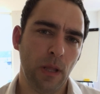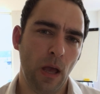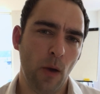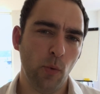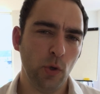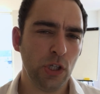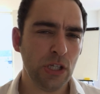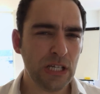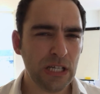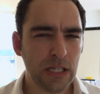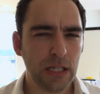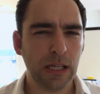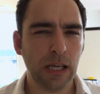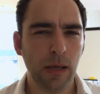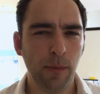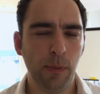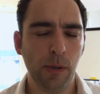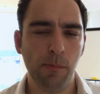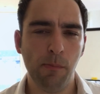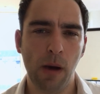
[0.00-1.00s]
What you need to
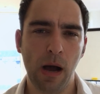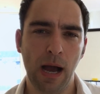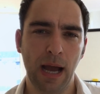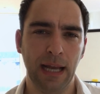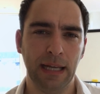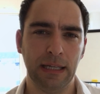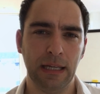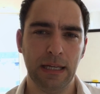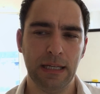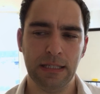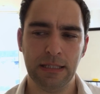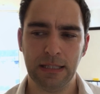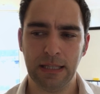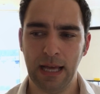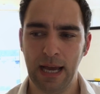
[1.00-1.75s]
keep in mind is